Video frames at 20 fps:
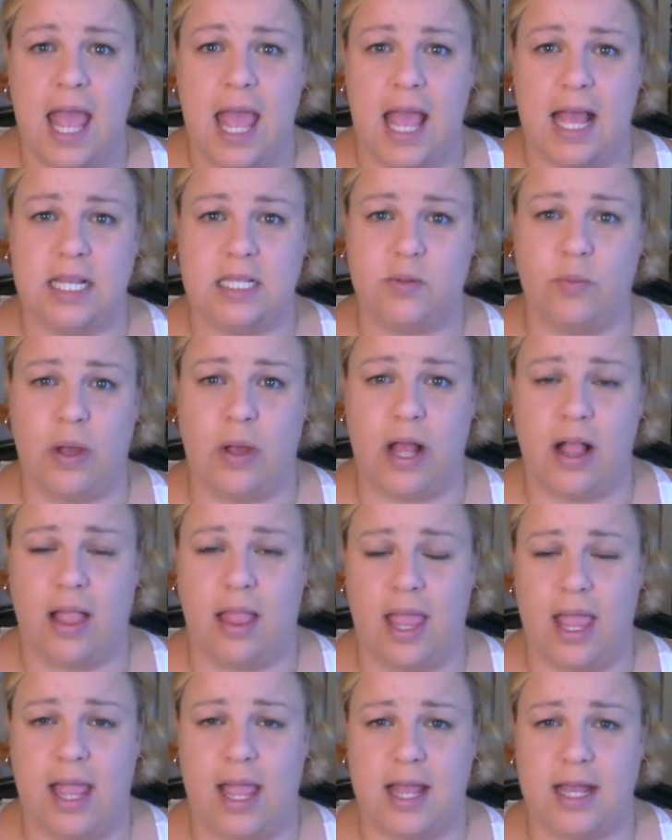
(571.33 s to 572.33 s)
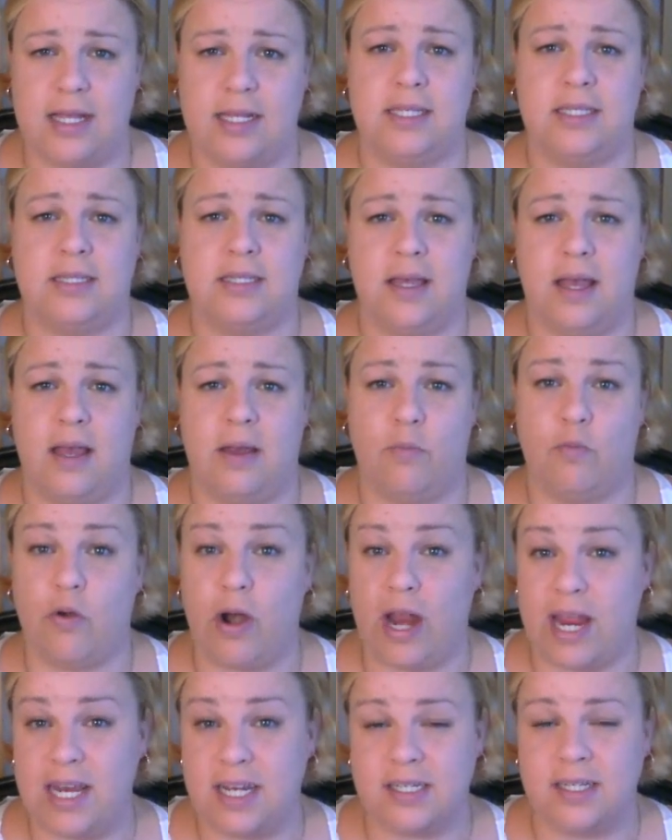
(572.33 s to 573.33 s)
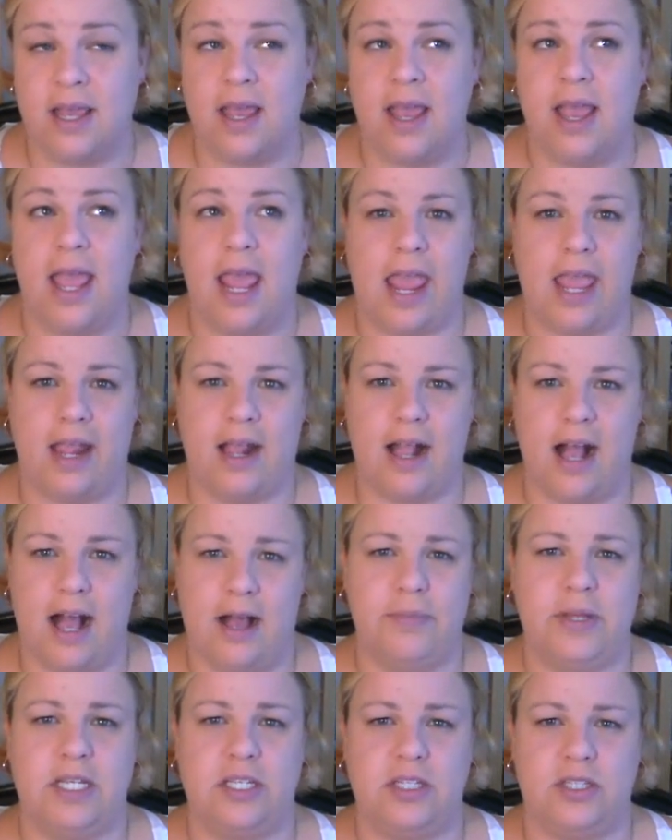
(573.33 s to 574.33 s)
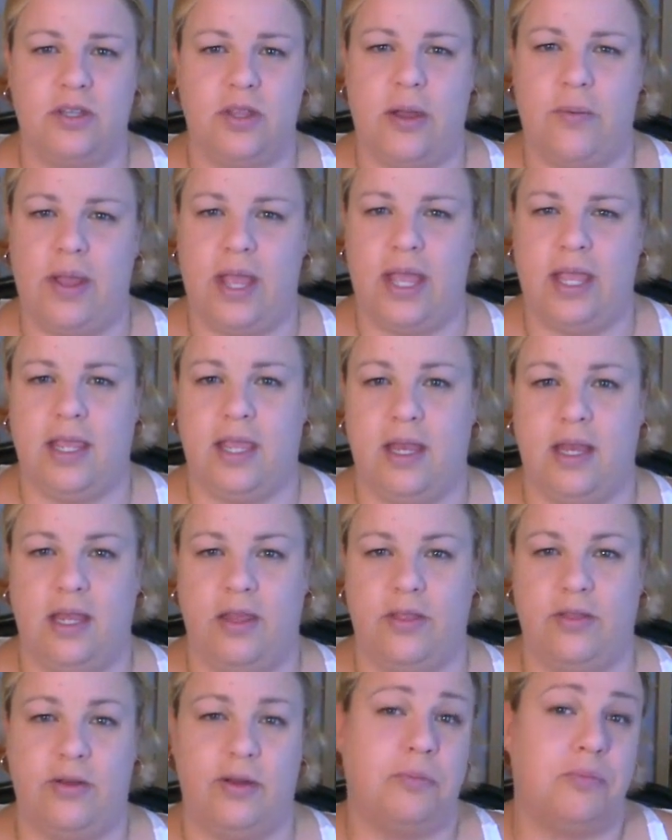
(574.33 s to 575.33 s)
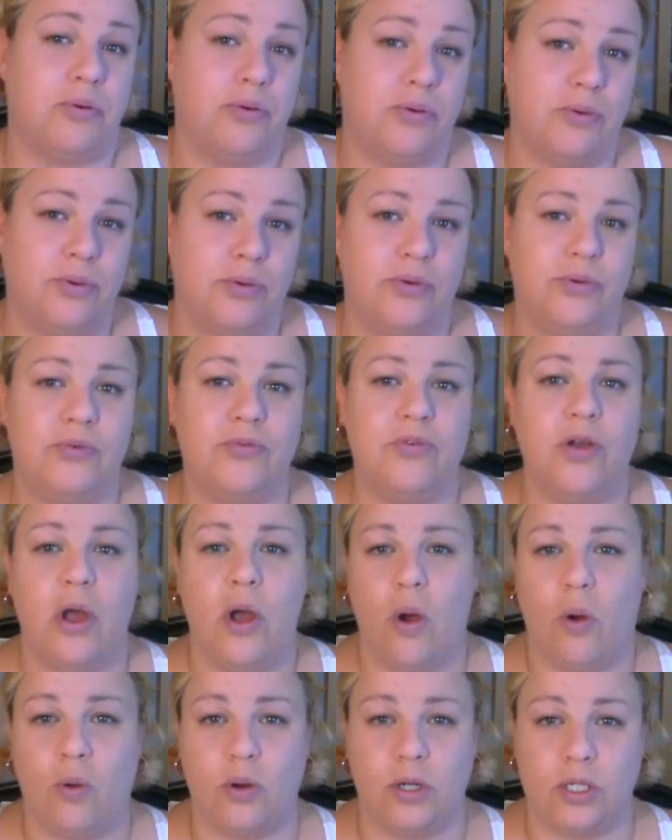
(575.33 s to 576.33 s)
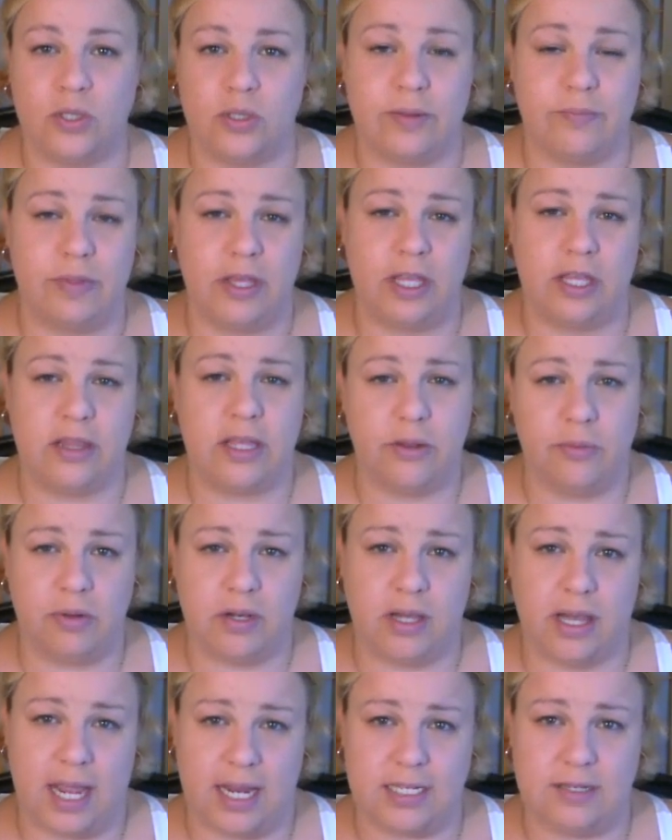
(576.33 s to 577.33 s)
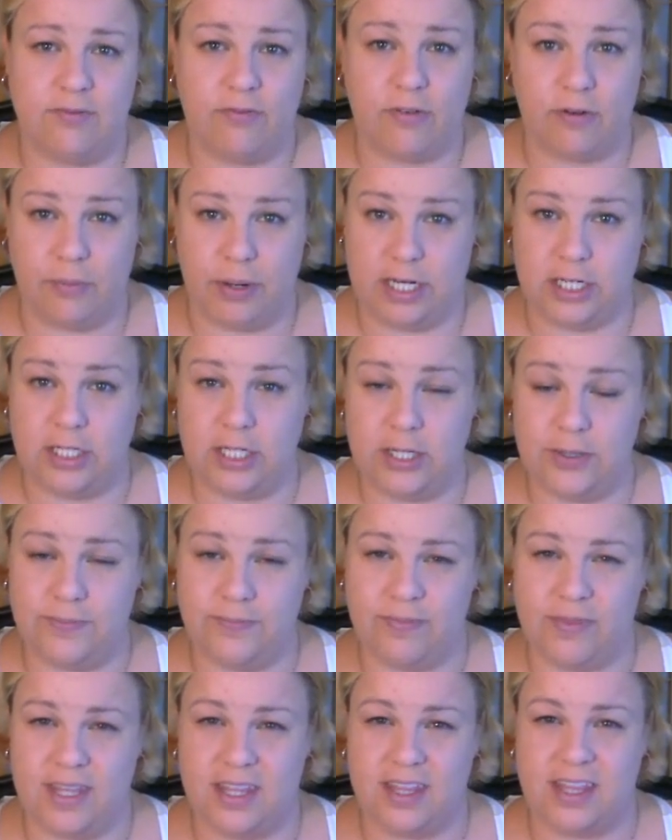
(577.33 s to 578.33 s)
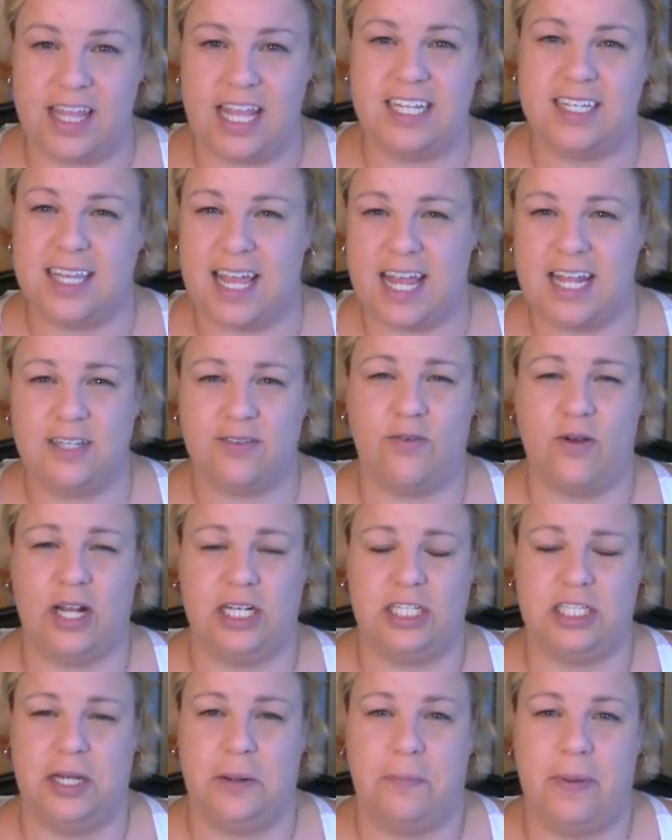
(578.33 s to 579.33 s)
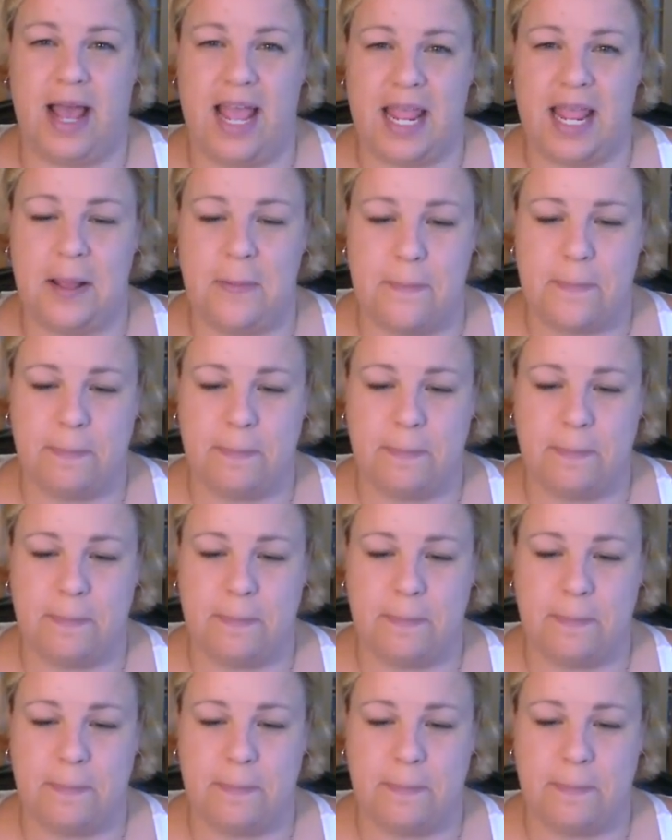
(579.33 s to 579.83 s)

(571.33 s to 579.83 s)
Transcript: as well as rate and comment so that way I can either improve or do something that you would like for me to do. Thanks guys for watching. Bye.